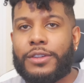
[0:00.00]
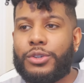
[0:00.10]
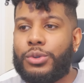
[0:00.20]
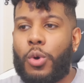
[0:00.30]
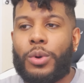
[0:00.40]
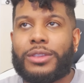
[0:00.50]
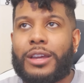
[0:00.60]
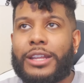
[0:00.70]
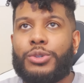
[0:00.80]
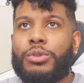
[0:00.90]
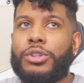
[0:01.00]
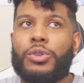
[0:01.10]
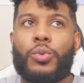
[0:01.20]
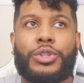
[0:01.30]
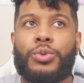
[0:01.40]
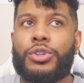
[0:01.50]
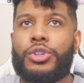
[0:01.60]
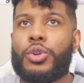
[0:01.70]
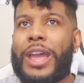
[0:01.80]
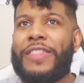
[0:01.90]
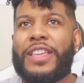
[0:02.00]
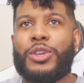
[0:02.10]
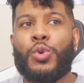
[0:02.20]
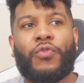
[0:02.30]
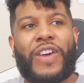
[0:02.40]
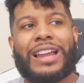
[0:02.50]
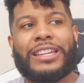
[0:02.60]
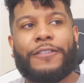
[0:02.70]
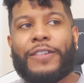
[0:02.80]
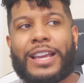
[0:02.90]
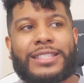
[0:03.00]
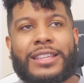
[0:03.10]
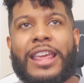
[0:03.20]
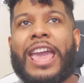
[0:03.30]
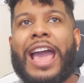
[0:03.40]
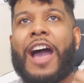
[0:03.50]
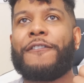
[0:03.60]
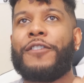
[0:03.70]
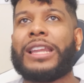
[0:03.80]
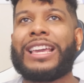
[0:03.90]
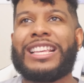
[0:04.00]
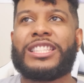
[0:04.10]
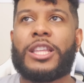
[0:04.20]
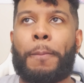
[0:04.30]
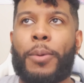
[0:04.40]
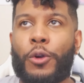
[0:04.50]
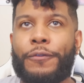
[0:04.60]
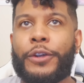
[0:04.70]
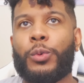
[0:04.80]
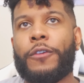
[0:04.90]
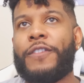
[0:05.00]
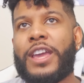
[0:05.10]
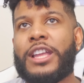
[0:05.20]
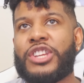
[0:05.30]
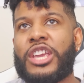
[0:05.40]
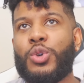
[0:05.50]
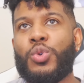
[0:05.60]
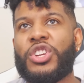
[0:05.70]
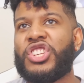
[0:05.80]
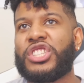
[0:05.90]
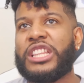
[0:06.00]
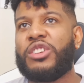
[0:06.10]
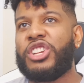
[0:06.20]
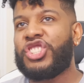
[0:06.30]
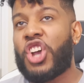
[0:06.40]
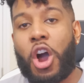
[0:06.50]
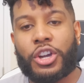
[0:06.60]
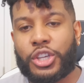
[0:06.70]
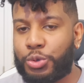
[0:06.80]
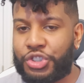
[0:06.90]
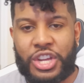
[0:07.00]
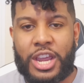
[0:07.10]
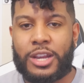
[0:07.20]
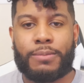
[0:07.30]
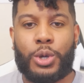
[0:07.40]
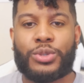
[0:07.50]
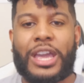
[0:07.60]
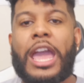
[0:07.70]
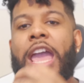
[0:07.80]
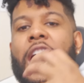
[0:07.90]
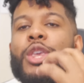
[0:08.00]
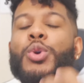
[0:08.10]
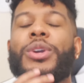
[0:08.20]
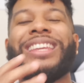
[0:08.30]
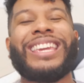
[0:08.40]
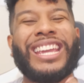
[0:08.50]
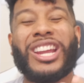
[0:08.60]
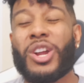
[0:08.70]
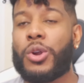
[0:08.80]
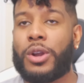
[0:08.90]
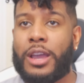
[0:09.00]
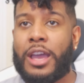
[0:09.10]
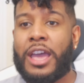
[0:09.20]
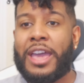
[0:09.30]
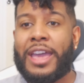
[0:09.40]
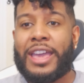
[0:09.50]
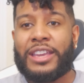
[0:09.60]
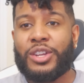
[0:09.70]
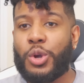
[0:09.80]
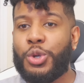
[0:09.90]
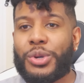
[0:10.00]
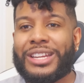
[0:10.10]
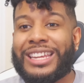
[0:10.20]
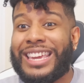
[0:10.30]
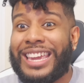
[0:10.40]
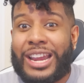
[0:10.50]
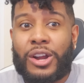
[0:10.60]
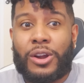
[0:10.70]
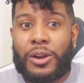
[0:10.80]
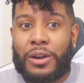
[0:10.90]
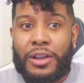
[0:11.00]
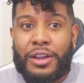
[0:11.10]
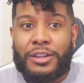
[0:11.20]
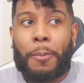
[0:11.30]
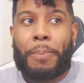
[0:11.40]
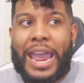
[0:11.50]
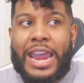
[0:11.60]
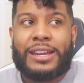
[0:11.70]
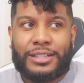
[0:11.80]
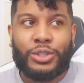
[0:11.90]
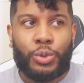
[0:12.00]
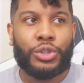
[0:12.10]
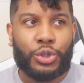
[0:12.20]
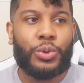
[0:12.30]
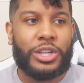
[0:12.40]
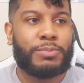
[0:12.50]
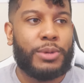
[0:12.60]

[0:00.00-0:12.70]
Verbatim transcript: in you. No one thought that you could do what you could do. And then you finally flexing. I feel like it's the perfect revenge, and you can just literally talk your shit in the music, and you can hear, you know, you can hear the pain exuding through his